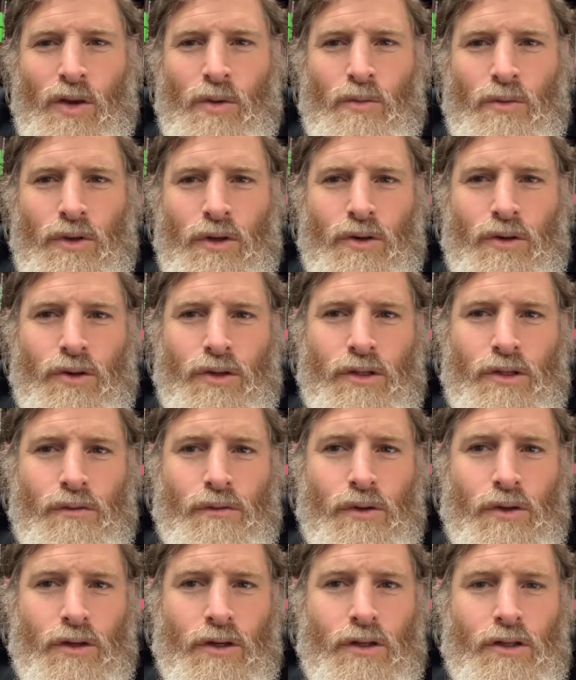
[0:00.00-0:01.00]
Because if you
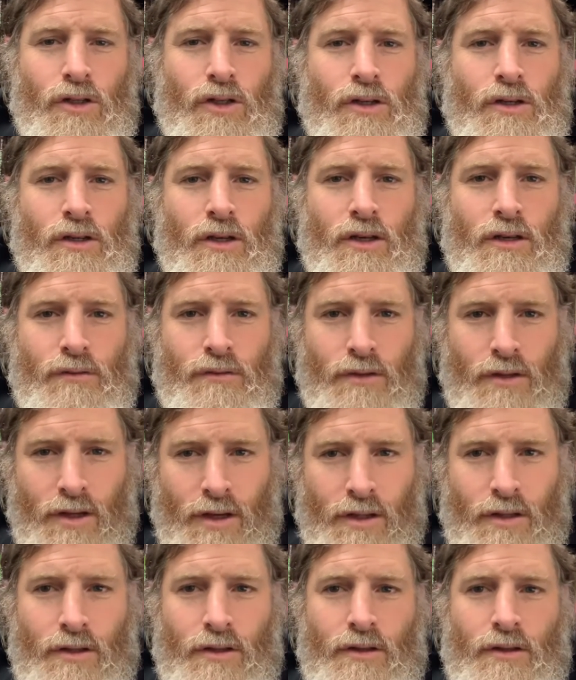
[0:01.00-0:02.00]
look in Shin Chaf
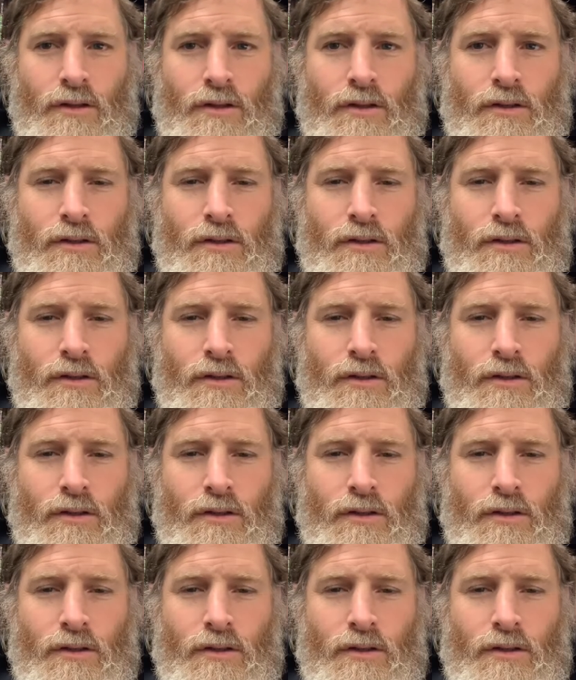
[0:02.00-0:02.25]
Daled,